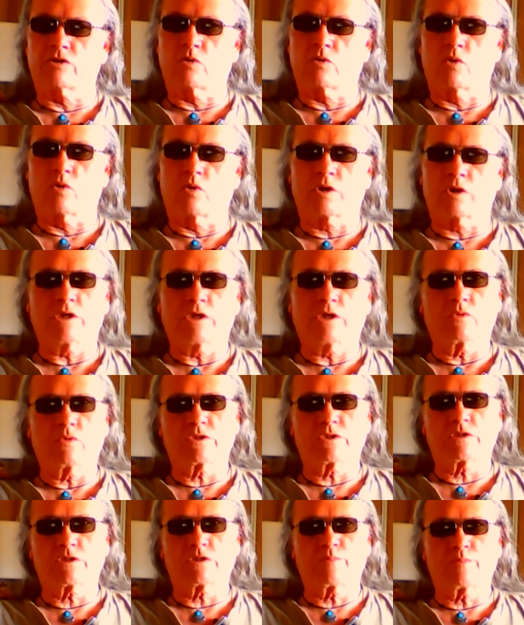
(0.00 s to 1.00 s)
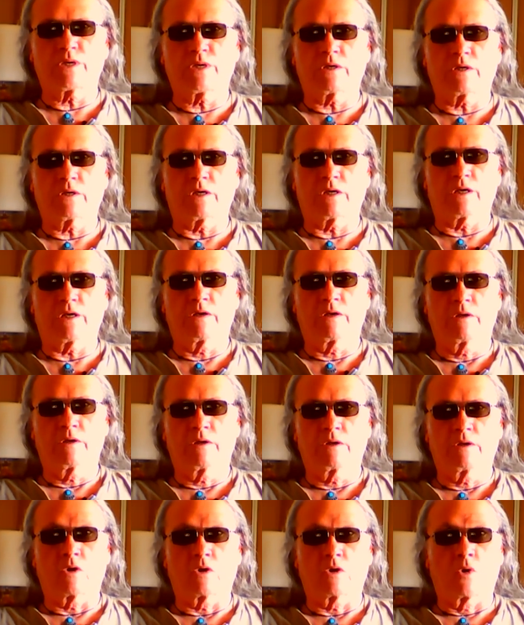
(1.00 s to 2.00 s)
a working with spirit
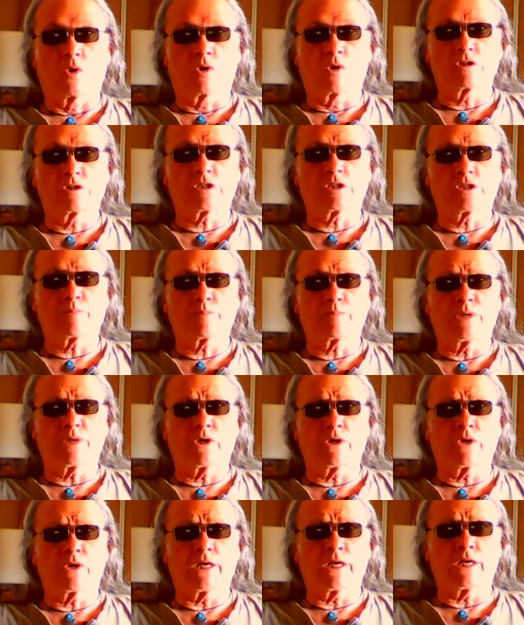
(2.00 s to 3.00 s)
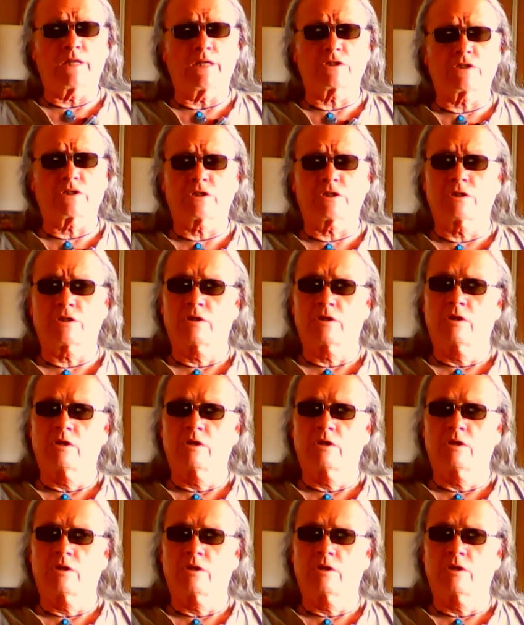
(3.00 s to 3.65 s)
or spirits.